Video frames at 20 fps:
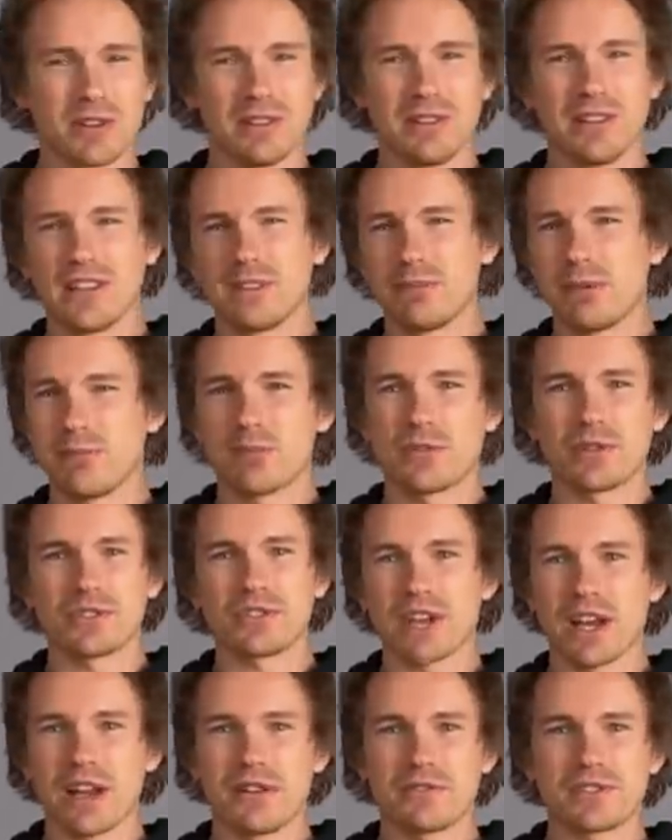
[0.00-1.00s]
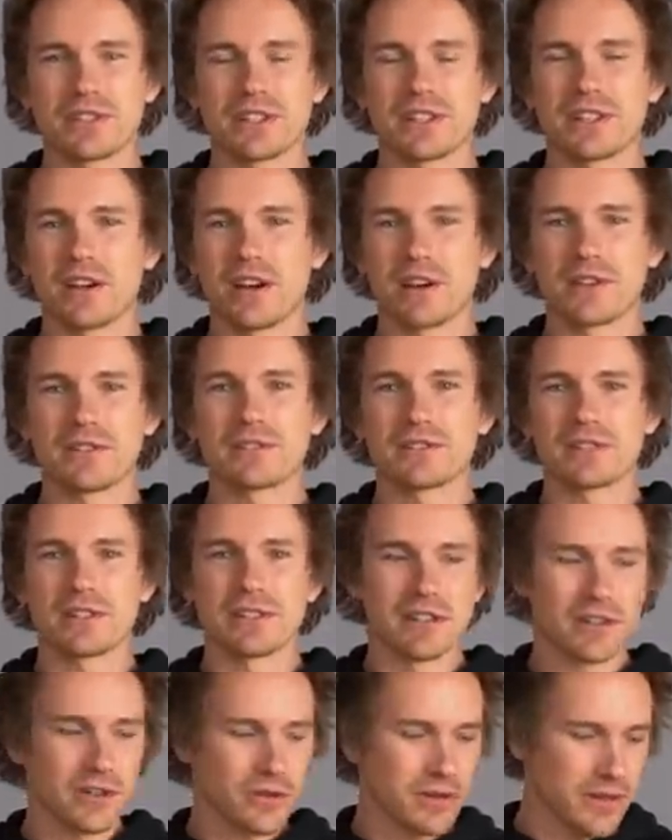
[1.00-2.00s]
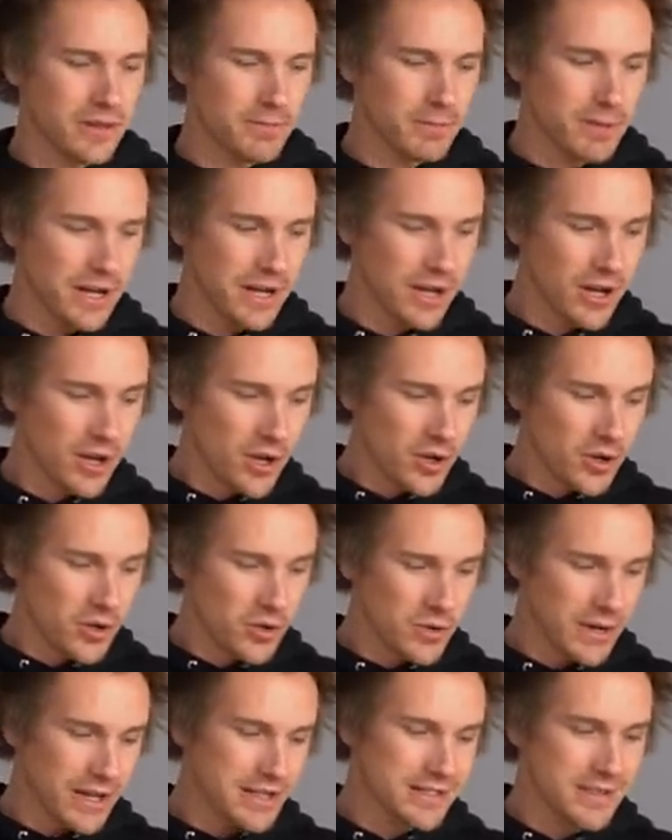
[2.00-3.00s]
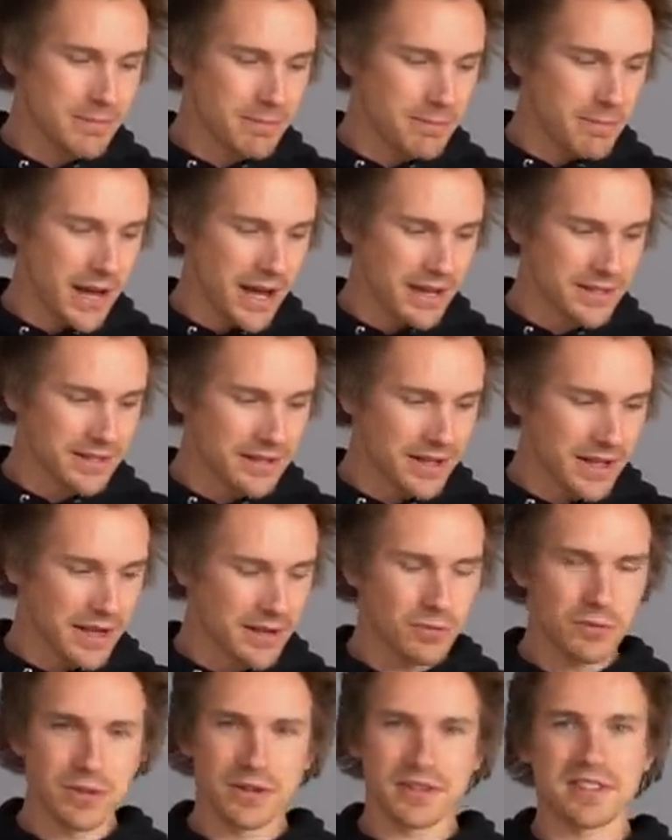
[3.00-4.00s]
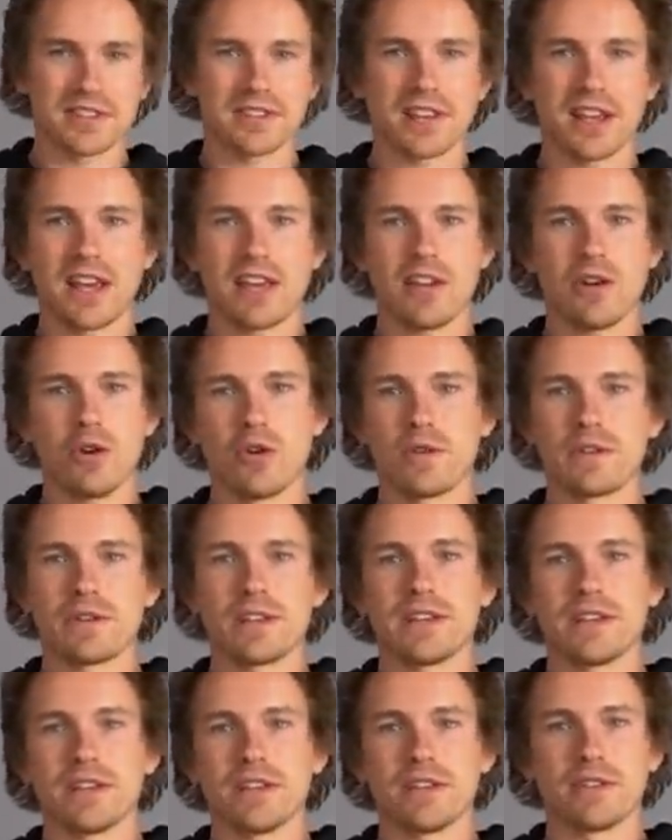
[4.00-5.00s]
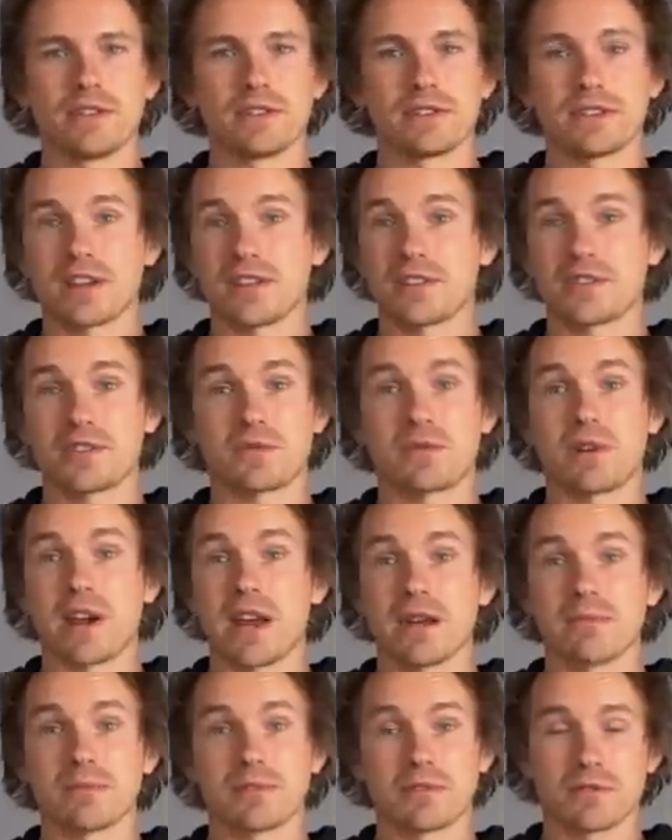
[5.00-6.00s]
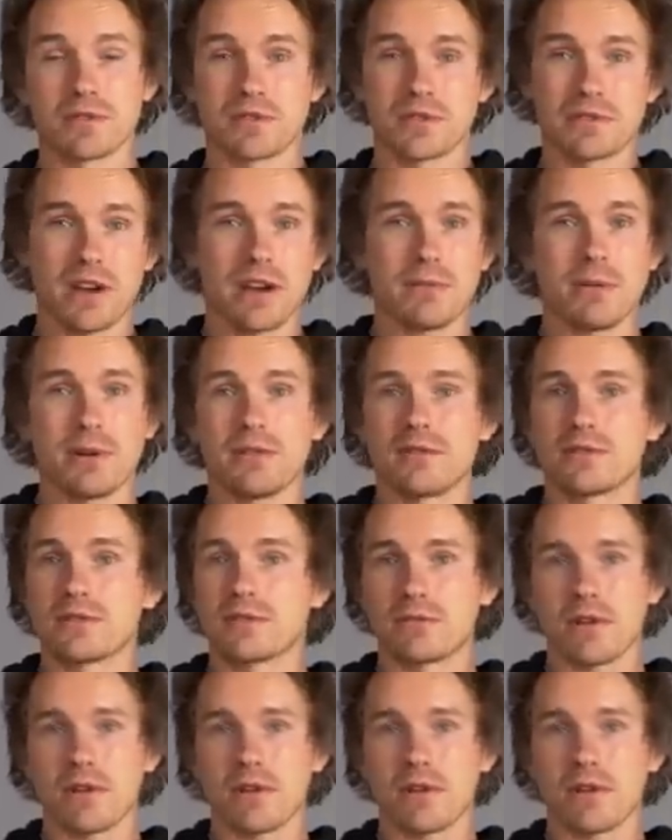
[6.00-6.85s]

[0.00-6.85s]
are a little bit more challenging than others to deal with, but who has the best? I will say, over the years, SRAM. So SRAM owns